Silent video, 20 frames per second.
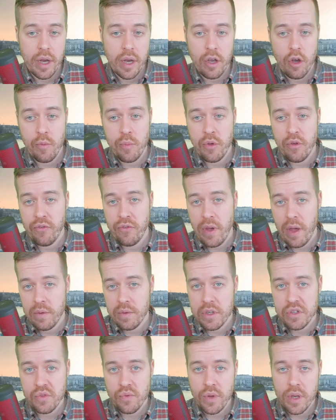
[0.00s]
I hope you
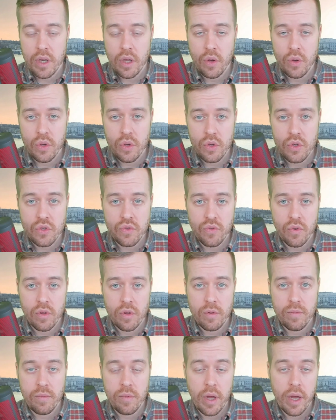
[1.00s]
found this video
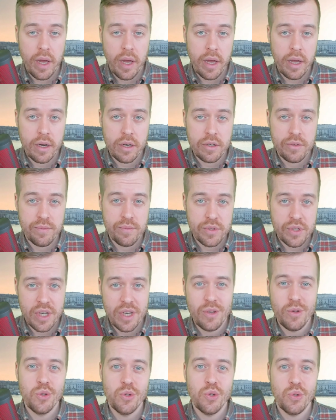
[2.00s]
useful, and
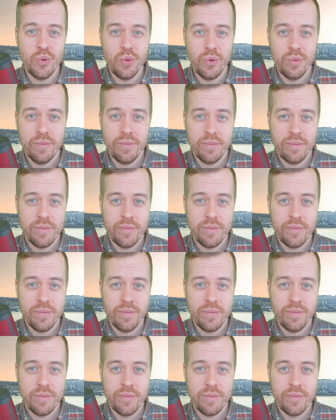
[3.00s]
see you soon.